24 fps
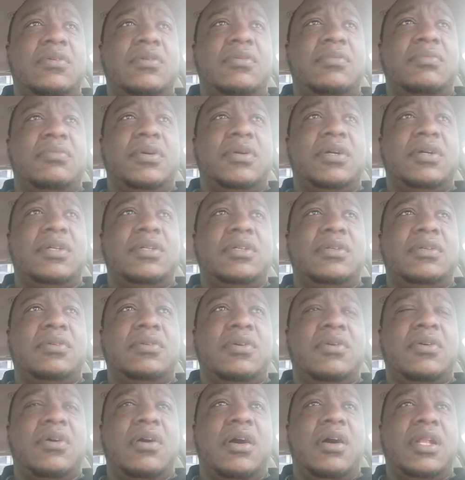but
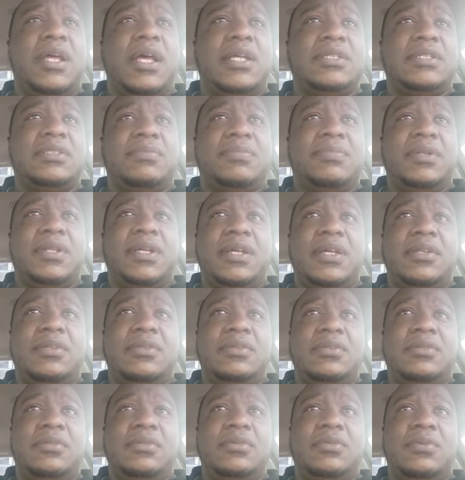God has a plan
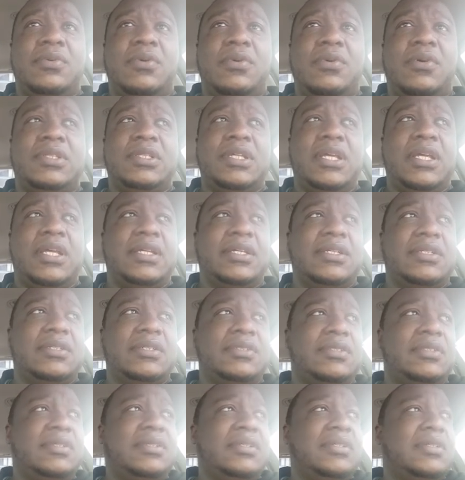through all things.